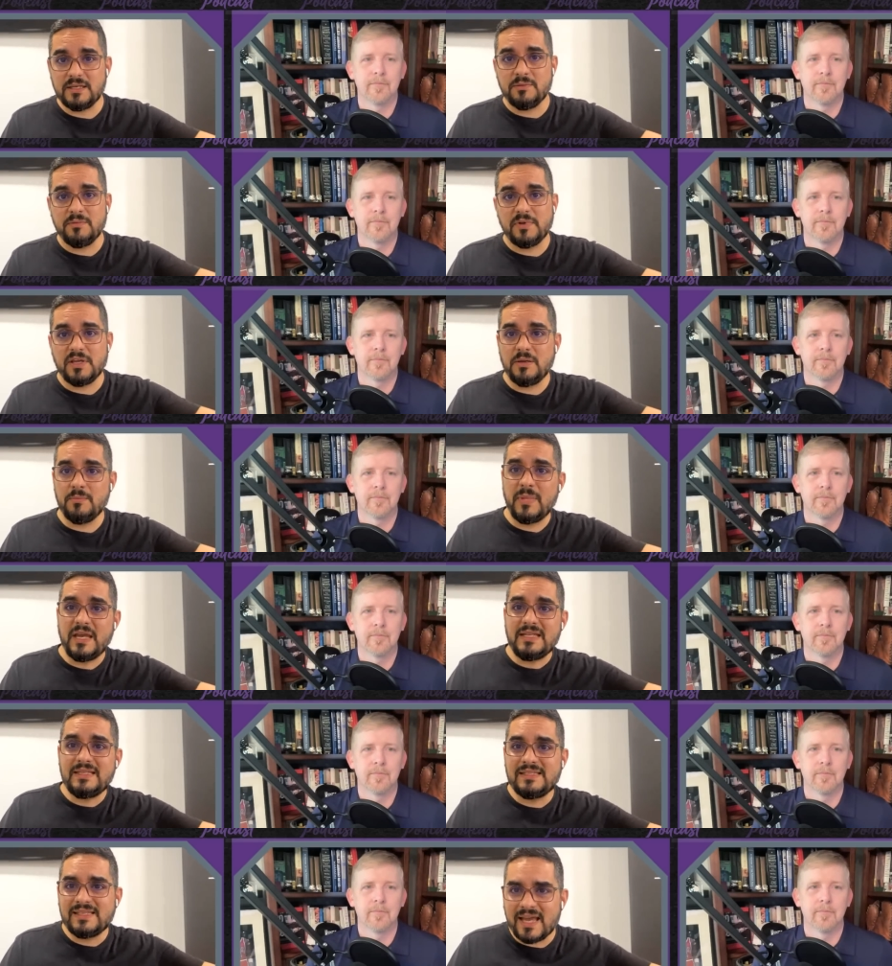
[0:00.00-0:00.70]
Speaker 1: You he,
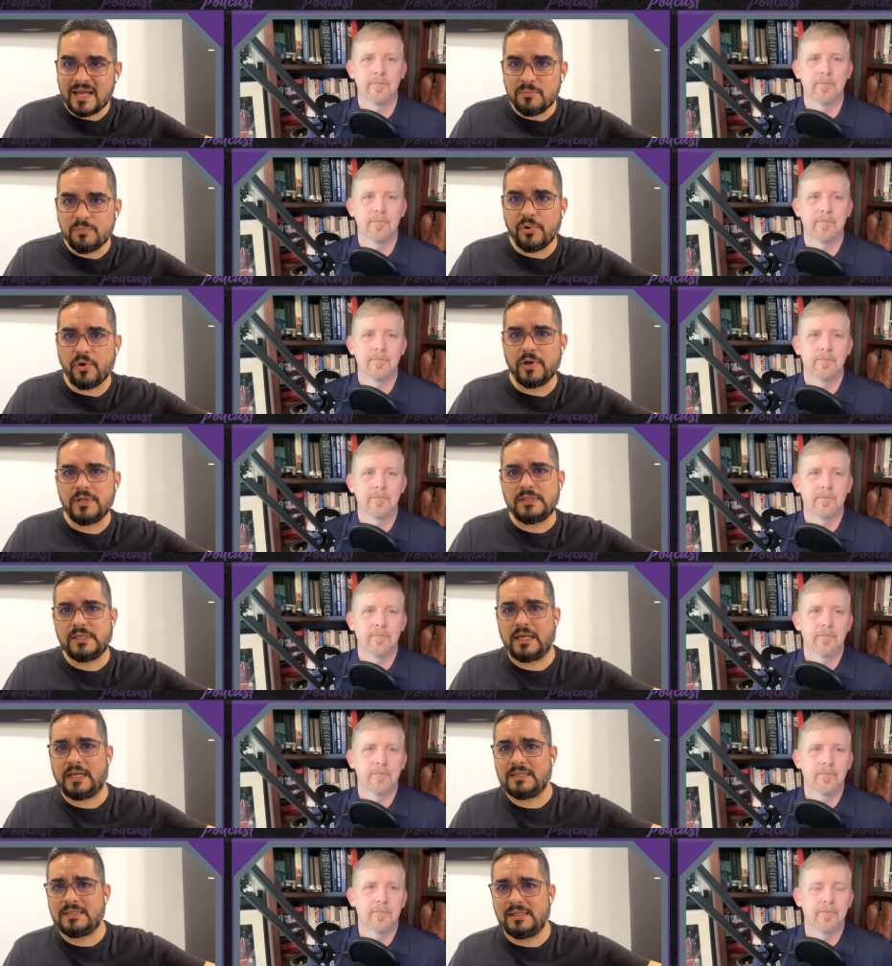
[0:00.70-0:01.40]
he made ten
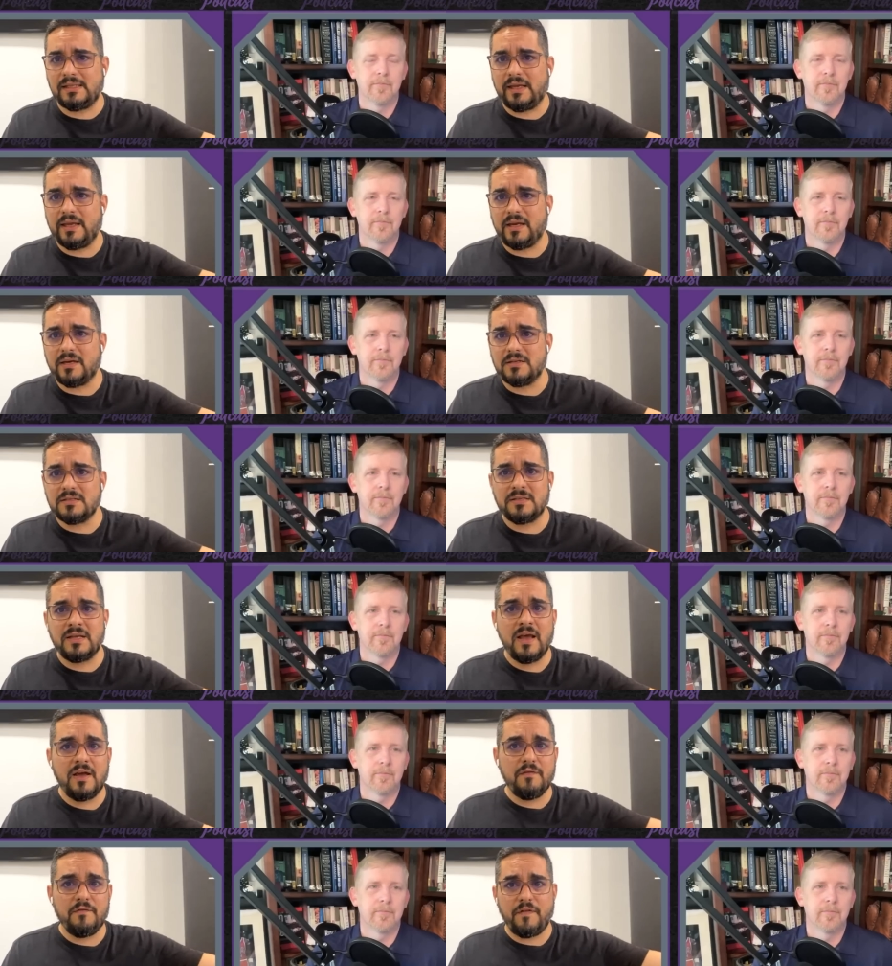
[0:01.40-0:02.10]
points against the
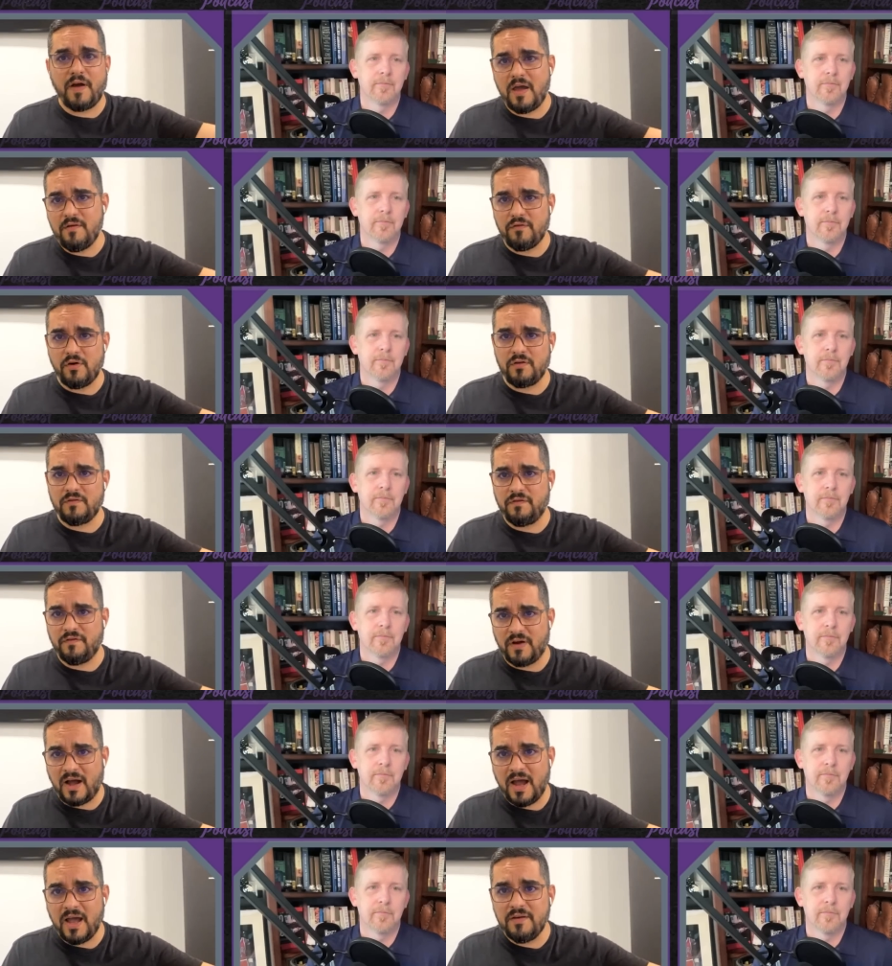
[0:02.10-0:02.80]
Lakers, five
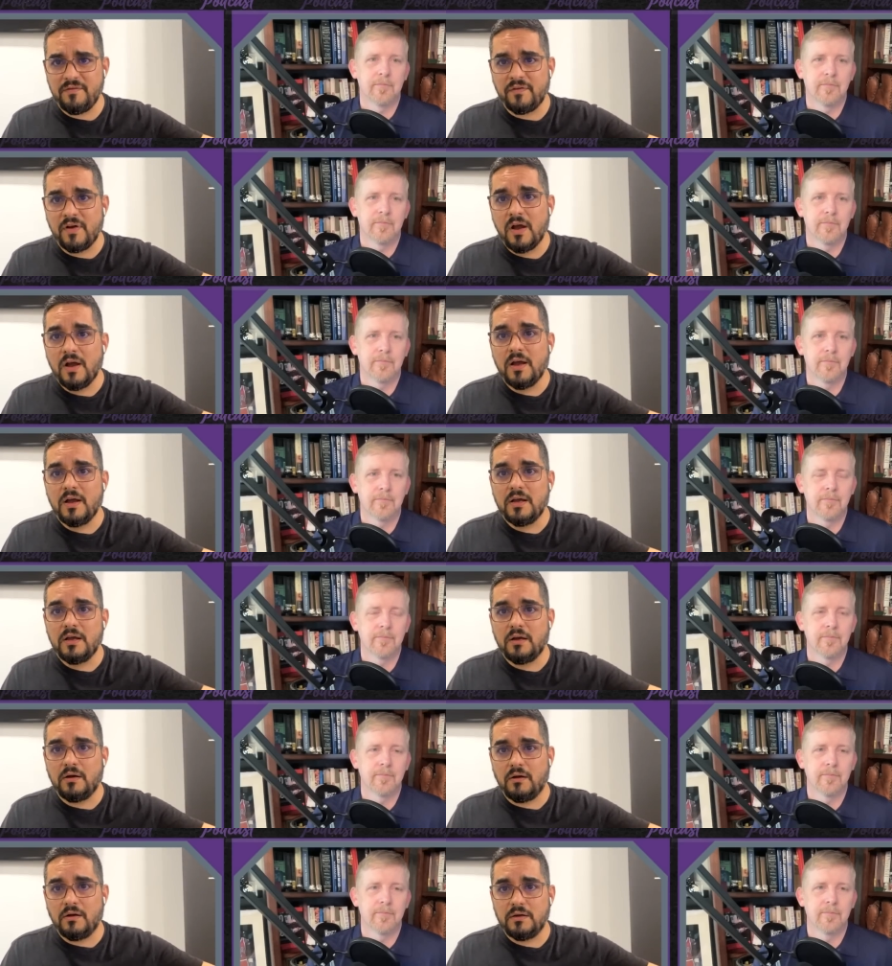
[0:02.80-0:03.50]
on five
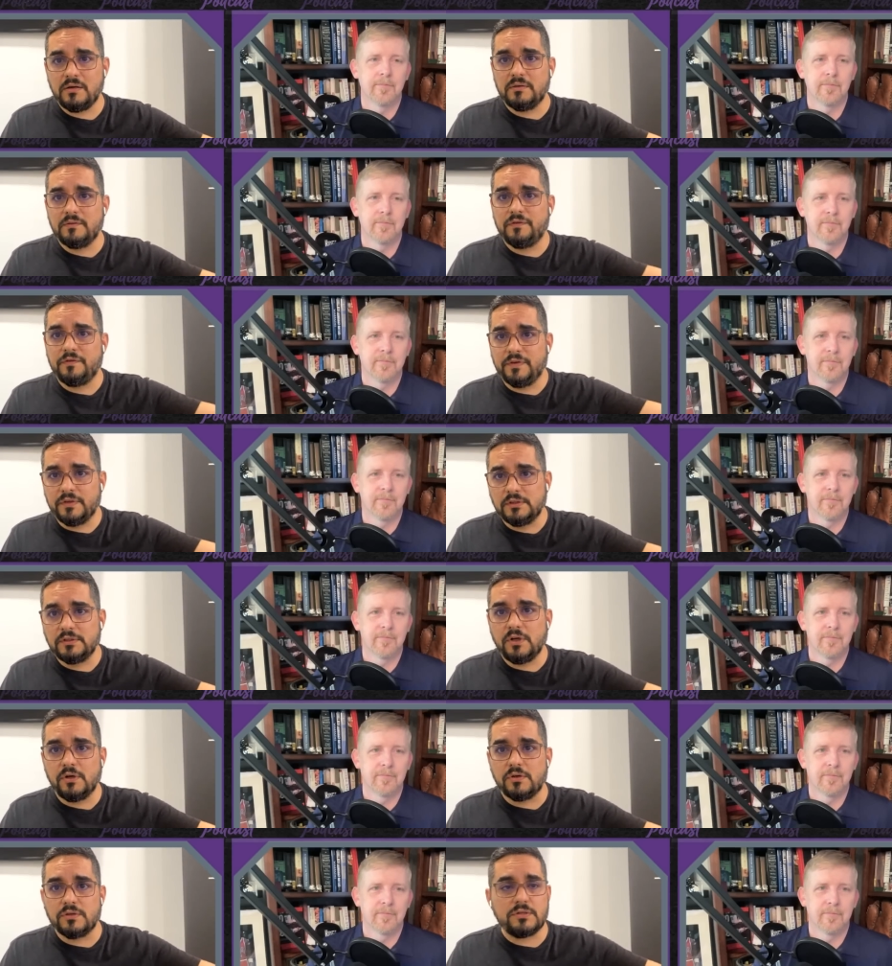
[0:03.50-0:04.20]
on
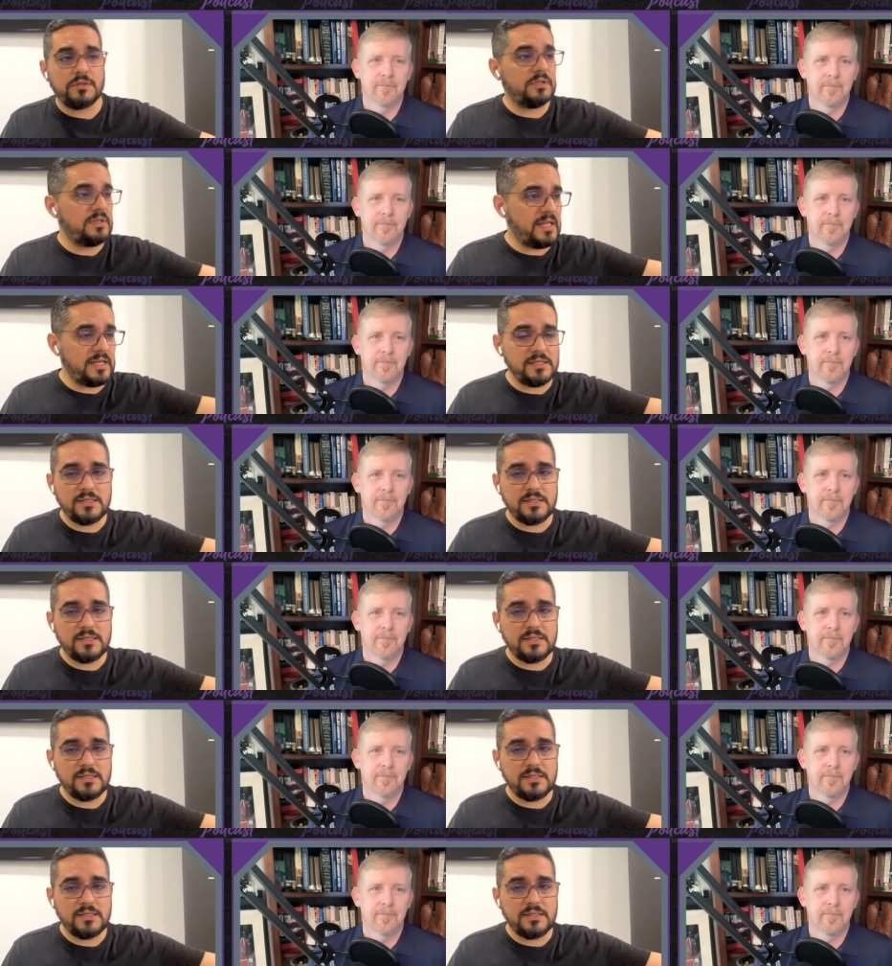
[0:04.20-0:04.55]
field goals.